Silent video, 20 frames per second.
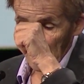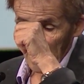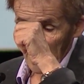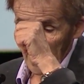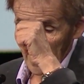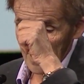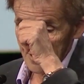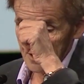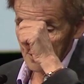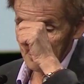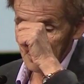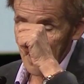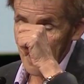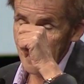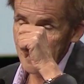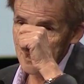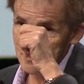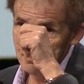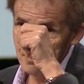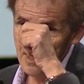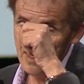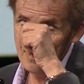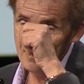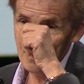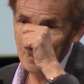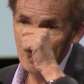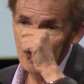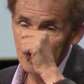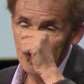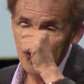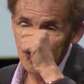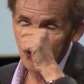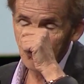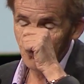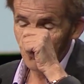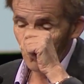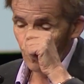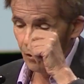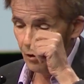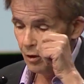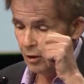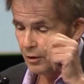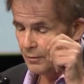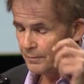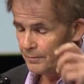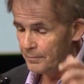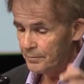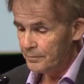At the bank's meeting this fall,